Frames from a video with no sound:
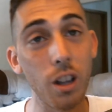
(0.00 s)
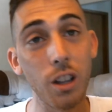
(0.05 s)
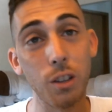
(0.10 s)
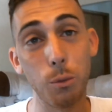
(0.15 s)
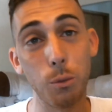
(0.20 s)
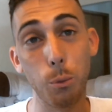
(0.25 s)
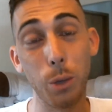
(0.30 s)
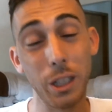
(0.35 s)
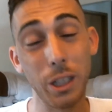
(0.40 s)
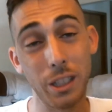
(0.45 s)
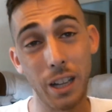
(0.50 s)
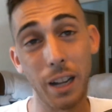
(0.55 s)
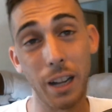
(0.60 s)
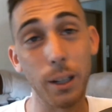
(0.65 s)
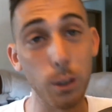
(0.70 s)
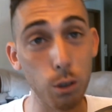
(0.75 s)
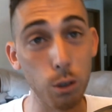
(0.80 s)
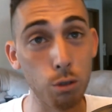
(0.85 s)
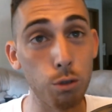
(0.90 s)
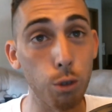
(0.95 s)

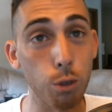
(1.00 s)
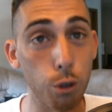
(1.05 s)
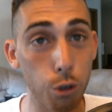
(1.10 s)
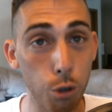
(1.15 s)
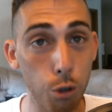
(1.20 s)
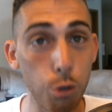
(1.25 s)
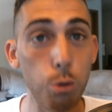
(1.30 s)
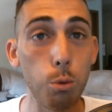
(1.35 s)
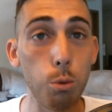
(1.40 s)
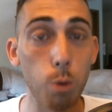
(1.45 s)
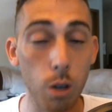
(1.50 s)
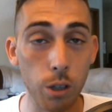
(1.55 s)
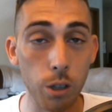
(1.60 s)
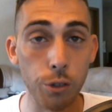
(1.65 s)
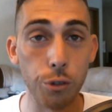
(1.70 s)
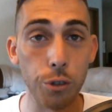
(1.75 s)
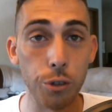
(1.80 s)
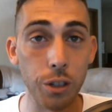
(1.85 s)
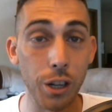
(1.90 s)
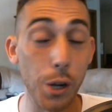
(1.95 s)
Retails for
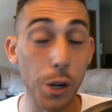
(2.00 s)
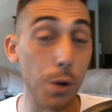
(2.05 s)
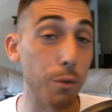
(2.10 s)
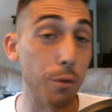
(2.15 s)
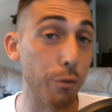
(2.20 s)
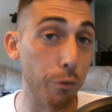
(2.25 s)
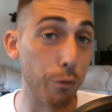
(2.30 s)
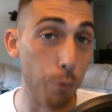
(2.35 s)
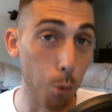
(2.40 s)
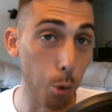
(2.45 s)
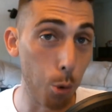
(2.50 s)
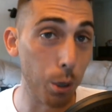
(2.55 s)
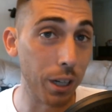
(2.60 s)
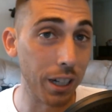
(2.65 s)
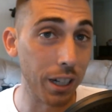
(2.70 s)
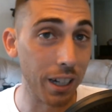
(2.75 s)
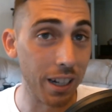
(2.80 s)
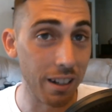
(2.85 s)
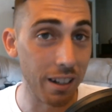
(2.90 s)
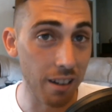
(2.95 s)

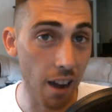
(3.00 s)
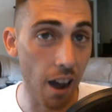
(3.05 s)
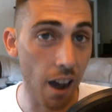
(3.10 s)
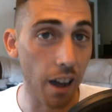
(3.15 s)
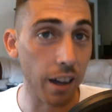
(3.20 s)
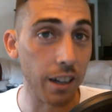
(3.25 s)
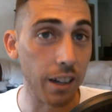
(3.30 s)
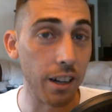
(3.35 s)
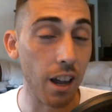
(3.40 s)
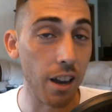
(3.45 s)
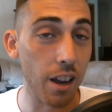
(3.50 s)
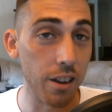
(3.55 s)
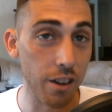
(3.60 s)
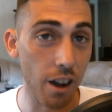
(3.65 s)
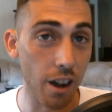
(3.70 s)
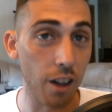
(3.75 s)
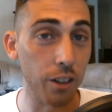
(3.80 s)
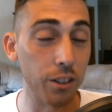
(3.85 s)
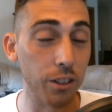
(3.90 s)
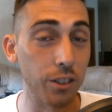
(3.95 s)

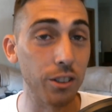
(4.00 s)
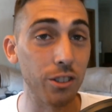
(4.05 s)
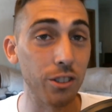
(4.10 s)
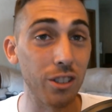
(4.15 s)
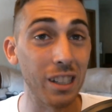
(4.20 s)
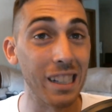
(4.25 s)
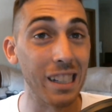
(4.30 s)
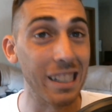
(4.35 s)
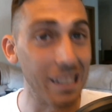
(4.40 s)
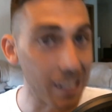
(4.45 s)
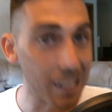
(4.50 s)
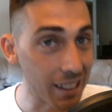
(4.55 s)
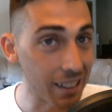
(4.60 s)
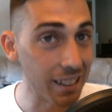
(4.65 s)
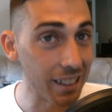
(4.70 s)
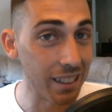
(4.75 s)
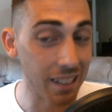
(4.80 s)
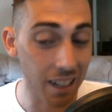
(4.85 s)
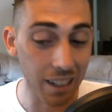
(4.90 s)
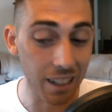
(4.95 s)

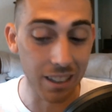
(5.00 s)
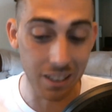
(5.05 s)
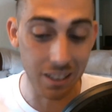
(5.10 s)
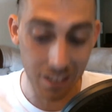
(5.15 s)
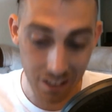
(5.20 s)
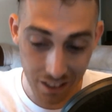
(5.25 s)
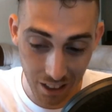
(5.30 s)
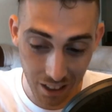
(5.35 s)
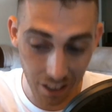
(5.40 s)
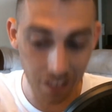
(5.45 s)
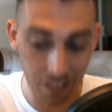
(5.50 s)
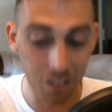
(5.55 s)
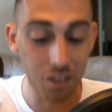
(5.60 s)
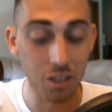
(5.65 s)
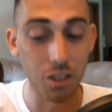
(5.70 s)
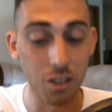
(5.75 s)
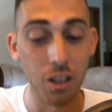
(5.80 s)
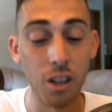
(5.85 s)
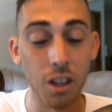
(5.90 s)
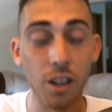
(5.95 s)

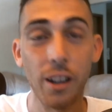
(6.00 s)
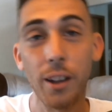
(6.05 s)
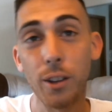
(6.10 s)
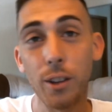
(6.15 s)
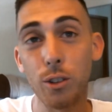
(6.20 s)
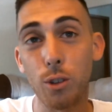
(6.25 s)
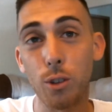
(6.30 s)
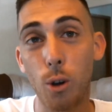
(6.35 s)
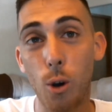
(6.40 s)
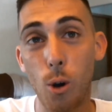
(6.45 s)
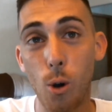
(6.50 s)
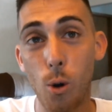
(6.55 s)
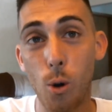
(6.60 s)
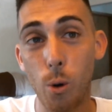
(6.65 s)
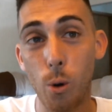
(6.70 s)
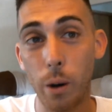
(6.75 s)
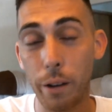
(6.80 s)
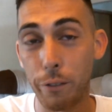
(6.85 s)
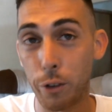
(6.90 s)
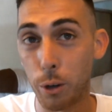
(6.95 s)
$249.99. So
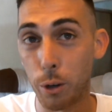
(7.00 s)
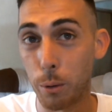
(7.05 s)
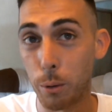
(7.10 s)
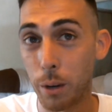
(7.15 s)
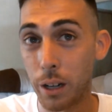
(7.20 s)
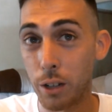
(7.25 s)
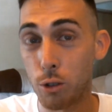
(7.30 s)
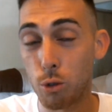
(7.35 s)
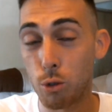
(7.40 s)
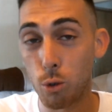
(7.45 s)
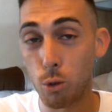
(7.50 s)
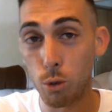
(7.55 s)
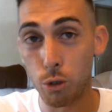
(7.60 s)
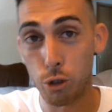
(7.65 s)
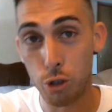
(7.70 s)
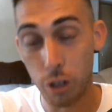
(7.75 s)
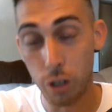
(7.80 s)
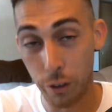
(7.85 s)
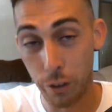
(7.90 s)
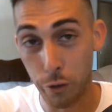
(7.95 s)
if
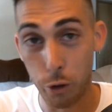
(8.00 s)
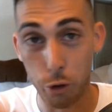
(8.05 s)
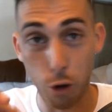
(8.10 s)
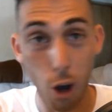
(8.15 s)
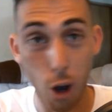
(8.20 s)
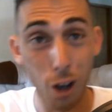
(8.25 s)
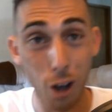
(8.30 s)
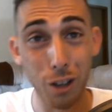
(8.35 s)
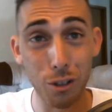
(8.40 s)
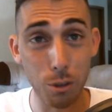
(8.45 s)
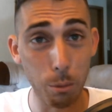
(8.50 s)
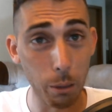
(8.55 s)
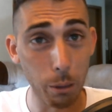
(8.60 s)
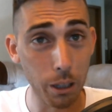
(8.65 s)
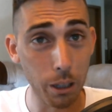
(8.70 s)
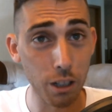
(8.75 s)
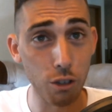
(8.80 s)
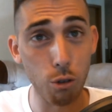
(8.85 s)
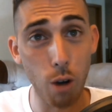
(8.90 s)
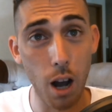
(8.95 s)
your jaw has
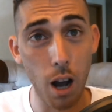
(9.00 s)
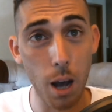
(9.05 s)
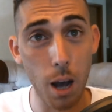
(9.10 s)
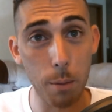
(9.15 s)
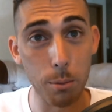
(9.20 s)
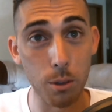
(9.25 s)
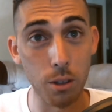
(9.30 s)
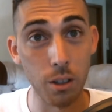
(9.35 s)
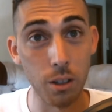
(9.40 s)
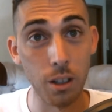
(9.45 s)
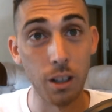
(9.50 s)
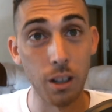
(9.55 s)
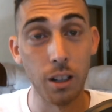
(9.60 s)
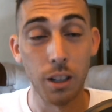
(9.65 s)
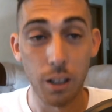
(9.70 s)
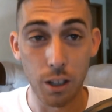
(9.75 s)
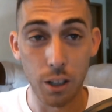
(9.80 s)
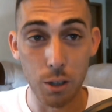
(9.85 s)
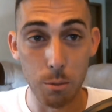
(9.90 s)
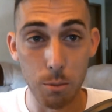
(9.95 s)
already dropped,
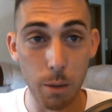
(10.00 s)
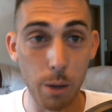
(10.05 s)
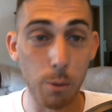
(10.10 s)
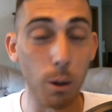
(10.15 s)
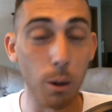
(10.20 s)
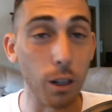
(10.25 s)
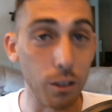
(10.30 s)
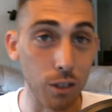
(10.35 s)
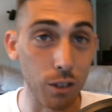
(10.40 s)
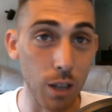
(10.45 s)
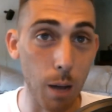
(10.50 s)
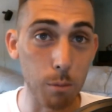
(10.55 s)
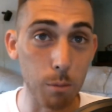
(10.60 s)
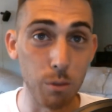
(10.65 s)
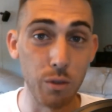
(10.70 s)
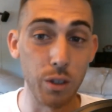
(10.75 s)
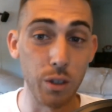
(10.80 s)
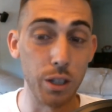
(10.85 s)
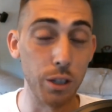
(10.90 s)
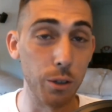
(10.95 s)
you may want to stop the
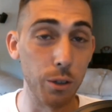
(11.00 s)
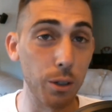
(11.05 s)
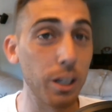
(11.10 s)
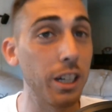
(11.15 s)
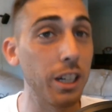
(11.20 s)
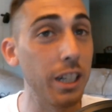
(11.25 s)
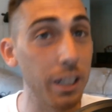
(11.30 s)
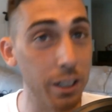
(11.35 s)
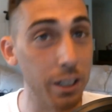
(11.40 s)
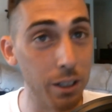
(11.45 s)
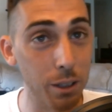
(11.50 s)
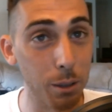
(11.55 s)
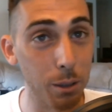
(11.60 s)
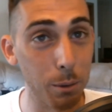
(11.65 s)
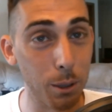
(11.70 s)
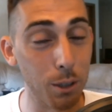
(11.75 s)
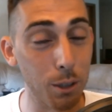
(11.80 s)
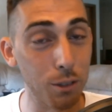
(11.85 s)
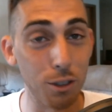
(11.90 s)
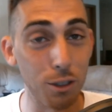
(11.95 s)
video here
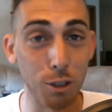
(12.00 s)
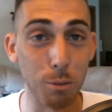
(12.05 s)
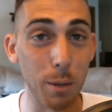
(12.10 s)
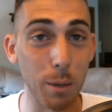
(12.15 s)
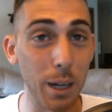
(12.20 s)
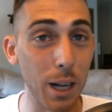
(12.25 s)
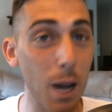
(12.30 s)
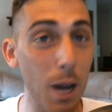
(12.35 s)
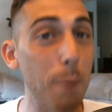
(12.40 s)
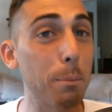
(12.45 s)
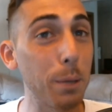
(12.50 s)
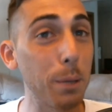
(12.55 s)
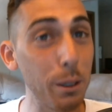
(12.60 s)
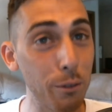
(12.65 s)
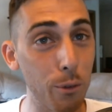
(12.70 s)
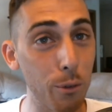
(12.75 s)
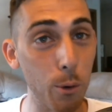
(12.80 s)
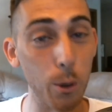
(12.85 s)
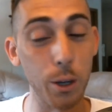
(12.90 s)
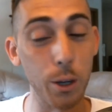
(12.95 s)
because this may not be
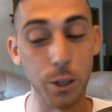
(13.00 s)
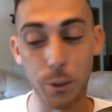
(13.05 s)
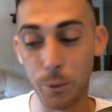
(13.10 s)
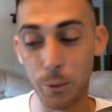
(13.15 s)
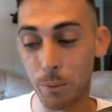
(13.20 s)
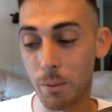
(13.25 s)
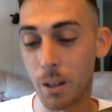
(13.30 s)
for you.